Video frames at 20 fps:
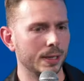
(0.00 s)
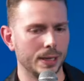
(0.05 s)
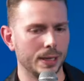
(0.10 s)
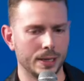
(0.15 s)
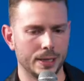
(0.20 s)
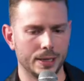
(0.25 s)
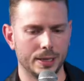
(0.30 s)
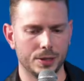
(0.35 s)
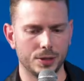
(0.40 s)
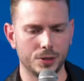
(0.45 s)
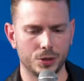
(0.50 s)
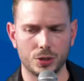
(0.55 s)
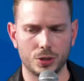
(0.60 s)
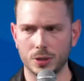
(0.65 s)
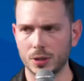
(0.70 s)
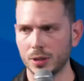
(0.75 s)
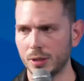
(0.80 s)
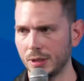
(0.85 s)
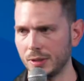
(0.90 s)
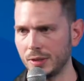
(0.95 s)
Uh, you
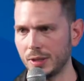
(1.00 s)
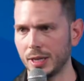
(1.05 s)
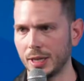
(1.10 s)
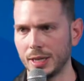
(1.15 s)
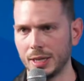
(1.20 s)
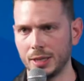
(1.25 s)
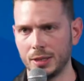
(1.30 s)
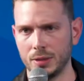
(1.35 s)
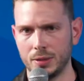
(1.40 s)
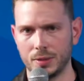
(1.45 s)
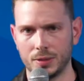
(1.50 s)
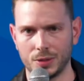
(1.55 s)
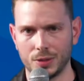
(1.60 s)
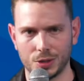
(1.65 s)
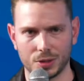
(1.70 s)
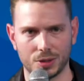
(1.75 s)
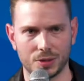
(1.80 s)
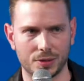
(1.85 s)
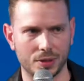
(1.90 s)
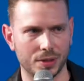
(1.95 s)
shouldn't design
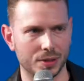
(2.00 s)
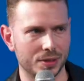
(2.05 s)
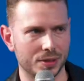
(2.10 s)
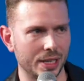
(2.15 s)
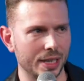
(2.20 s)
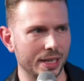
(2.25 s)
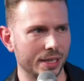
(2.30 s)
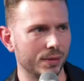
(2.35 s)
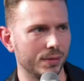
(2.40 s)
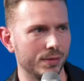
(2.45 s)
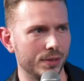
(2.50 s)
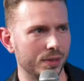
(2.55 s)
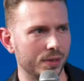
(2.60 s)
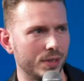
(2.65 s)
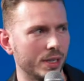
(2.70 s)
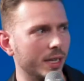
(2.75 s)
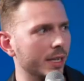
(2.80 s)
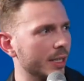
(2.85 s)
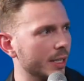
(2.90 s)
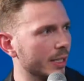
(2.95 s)
just for the sake of
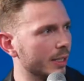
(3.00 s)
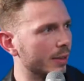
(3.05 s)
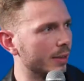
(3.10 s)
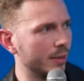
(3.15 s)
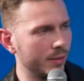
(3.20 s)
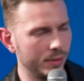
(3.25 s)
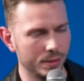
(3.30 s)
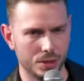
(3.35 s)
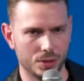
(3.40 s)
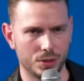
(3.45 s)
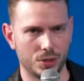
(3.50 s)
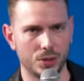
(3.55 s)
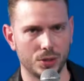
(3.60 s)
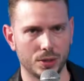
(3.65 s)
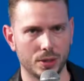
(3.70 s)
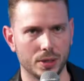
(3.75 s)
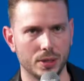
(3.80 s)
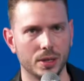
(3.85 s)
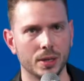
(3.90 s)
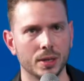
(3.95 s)
designing. You
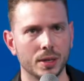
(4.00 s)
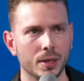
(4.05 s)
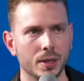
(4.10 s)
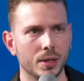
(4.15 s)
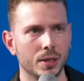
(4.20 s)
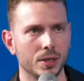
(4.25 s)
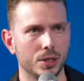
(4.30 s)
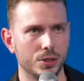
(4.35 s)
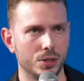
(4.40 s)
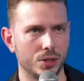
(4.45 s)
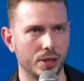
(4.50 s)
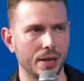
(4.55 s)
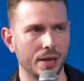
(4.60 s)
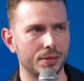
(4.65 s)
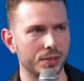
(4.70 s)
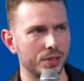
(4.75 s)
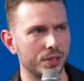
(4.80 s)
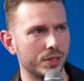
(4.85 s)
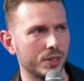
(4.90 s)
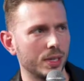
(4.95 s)
should, you should
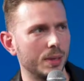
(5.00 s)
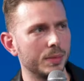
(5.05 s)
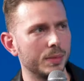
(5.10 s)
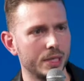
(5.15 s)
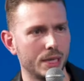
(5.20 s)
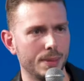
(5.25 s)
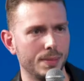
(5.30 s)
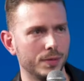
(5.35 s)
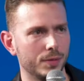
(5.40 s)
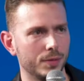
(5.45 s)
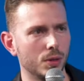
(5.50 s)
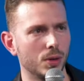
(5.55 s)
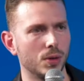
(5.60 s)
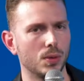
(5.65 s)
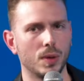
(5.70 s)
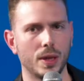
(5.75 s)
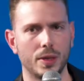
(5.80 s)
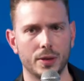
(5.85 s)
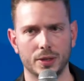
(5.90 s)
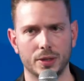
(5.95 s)
have some type of
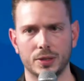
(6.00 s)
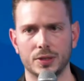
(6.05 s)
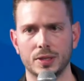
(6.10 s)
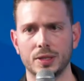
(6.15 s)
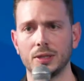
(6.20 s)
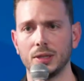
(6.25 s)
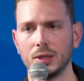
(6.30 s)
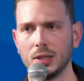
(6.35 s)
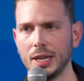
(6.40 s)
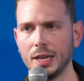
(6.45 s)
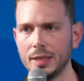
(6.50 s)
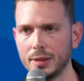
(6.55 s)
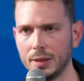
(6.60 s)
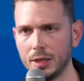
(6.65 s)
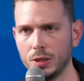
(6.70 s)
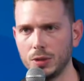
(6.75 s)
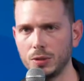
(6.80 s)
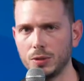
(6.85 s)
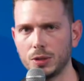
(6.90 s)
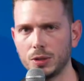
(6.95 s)
goal, whether it's to delight the
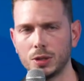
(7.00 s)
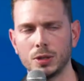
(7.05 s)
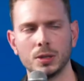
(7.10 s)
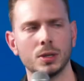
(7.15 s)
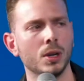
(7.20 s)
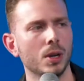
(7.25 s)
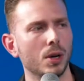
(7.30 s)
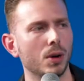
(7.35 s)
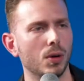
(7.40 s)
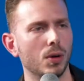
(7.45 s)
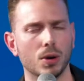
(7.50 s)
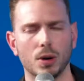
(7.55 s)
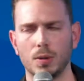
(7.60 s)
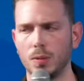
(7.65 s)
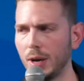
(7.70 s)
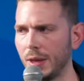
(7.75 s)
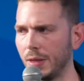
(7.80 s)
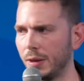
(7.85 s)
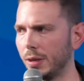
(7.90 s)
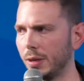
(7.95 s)
user or
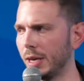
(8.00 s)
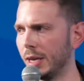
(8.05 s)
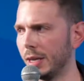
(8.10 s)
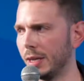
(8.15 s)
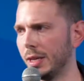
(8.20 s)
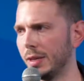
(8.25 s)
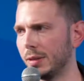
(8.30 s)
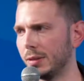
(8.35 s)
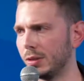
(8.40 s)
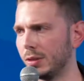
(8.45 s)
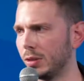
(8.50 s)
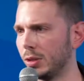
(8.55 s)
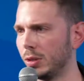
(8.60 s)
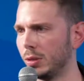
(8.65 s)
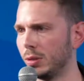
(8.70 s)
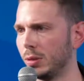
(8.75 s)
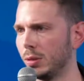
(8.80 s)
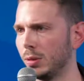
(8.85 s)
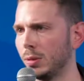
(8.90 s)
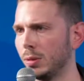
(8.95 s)
whether it is
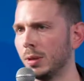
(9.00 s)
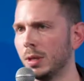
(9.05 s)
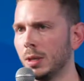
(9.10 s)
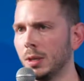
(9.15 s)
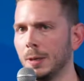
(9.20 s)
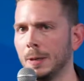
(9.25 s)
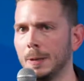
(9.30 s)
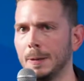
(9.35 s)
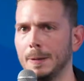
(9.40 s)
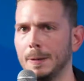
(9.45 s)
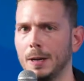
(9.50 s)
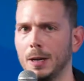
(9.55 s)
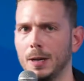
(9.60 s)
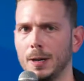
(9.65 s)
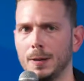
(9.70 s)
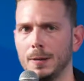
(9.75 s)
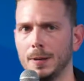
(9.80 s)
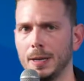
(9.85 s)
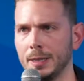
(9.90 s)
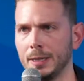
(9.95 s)
to
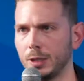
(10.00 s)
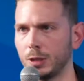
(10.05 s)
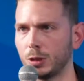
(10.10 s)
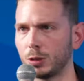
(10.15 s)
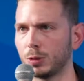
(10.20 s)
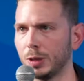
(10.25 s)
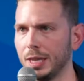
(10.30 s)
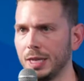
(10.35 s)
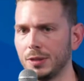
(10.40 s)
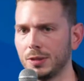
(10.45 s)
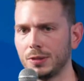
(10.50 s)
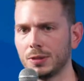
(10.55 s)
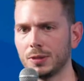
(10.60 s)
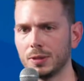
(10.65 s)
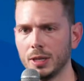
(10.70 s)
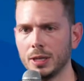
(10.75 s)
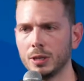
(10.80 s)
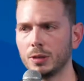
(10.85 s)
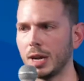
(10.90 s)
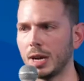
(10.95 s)
uh, increase
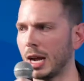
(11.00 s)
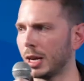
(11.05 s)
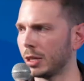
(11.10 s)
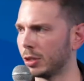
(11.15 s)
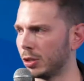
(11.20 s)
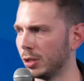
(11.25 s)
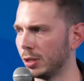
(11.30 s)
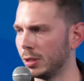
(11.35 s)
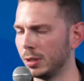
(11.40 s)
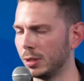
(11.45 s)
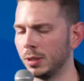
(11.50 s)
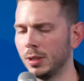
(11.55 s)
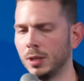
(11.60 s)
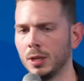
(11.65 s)
interaction.